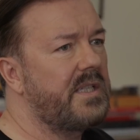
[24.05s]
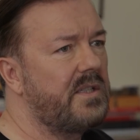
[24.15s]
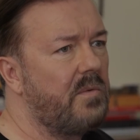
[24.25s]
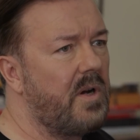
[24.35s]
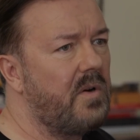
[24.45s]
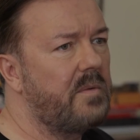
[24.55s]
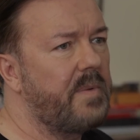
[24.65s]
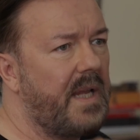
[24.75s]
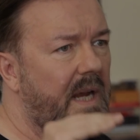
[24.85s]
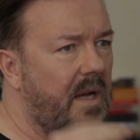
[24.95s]
in the world, yeah.
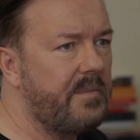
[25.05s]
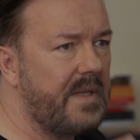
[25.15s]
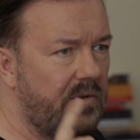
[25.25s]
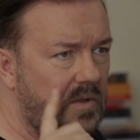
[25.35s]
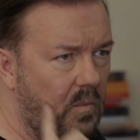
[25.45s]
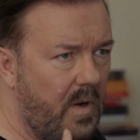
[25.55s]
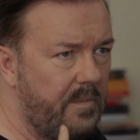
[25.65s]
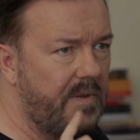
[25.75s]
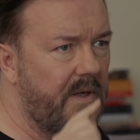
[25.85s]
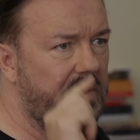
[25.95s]
but it come down to
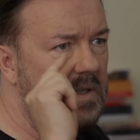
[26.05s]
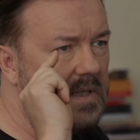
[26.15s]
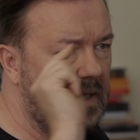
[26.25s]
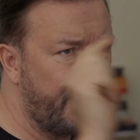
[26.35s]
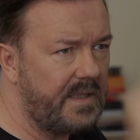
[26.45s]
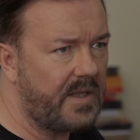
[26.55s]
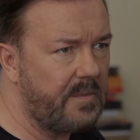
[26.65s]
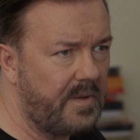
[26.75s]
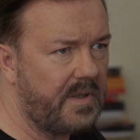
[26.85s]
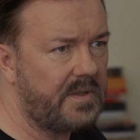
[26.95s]
one person telling another
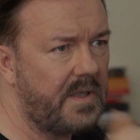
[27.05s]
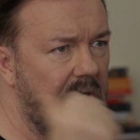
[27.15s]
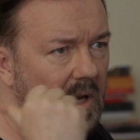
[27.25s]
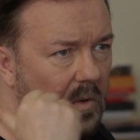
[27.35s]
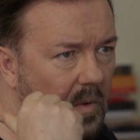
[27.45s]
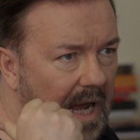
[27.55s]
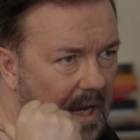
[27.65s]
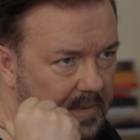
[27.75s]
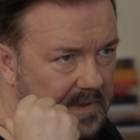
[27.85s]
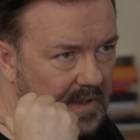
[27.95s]
person what
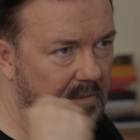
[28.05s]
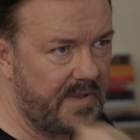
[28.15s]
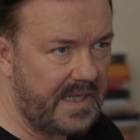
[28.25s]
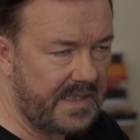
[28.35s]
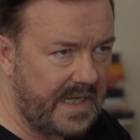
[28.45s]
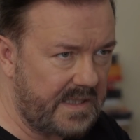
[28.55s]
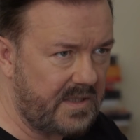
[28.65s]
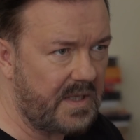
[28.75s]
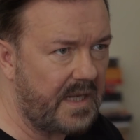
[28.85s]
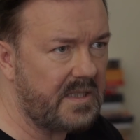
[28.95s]
happened to them, mm. and that, mm. that's
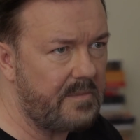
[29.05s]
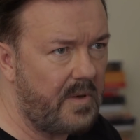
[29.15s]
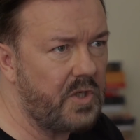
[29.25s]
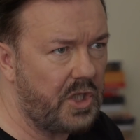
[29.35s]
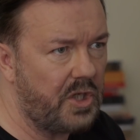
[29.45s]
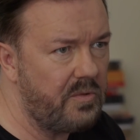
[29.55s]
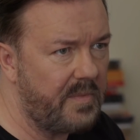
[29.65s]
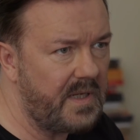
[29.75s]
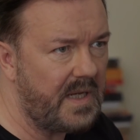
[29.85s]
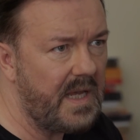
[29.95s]
that's the most
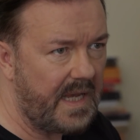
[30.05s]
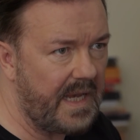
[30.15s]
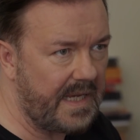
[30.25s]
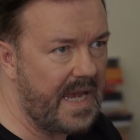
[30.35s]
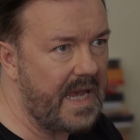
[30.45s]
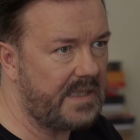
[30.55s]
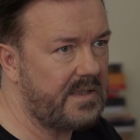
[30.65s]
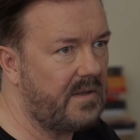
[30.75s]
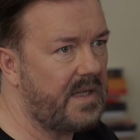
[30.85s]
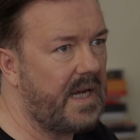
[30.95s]
human it
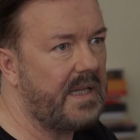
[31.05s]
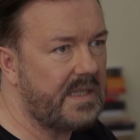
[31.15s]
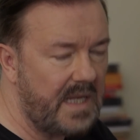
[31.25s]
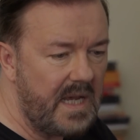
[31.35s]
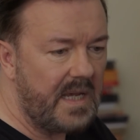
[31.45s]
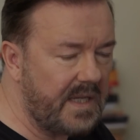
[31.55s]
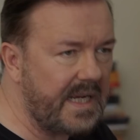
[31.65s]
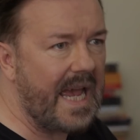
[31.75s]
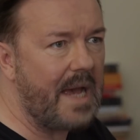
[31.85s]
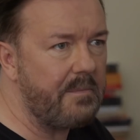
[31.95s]
gets. Okay, yeah, that's never the
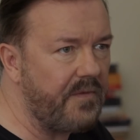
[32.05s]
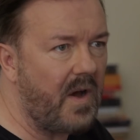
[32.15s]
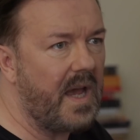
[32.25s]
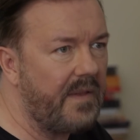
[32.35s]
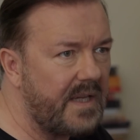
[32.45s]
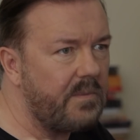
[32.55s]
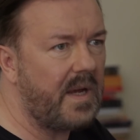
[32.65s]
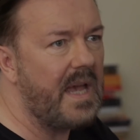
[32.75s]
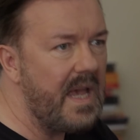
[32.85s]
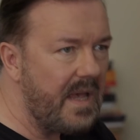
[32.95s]
that's campfire. That's
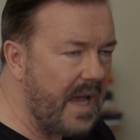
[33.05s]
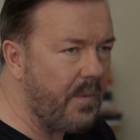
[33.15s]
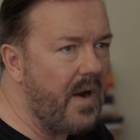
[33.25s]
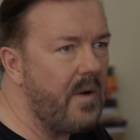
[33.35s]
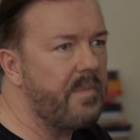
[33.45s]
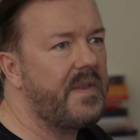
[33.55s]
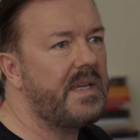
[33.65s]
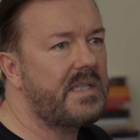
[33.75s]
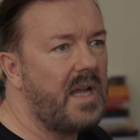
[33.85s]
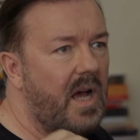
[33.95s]
what yeah. where empathy
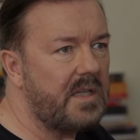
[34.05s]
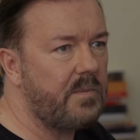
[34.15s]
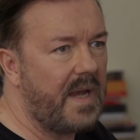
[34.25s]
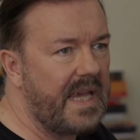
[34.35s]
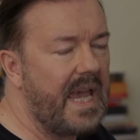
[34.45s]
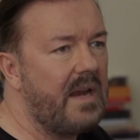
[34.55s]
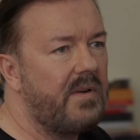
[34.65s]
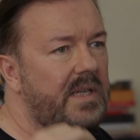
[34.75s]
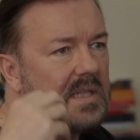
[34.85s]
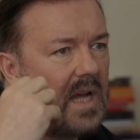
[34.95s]
starts, where
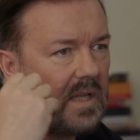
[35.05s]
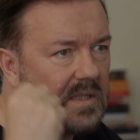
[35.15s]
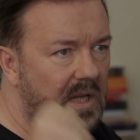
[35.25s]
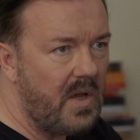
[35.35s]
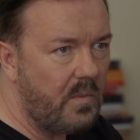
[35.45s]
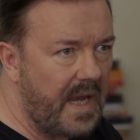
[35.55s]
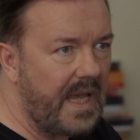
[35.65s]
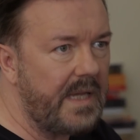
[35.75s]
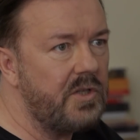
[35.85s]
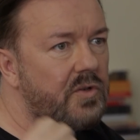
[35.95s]
caring mm. starts, mm. where
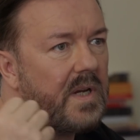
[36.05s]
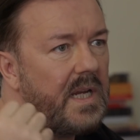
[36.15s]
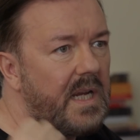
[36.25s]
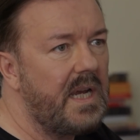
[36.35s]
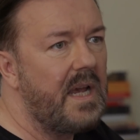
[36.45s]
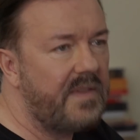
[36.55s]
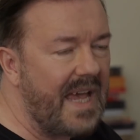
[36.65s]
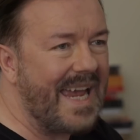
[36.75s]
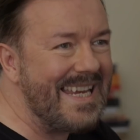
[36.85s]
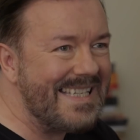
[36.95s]
intrigue. Yeah,
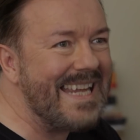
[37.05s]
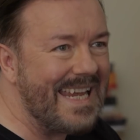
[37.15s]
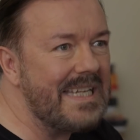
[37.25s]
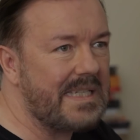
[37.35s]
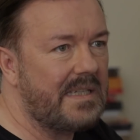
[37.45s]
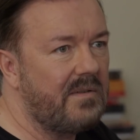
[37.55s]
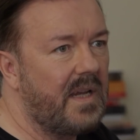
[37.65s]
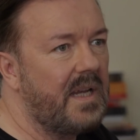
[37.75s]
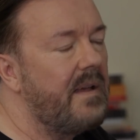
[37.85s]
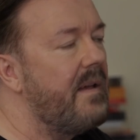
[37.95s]
That is it,
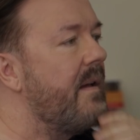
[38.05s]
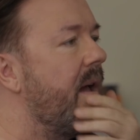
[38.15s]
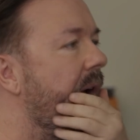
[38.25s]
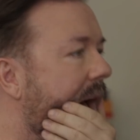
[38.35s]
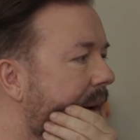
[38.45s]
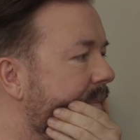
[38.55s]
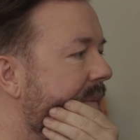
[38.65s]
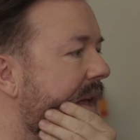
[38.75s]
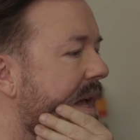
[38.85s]
right? Yeah. Um.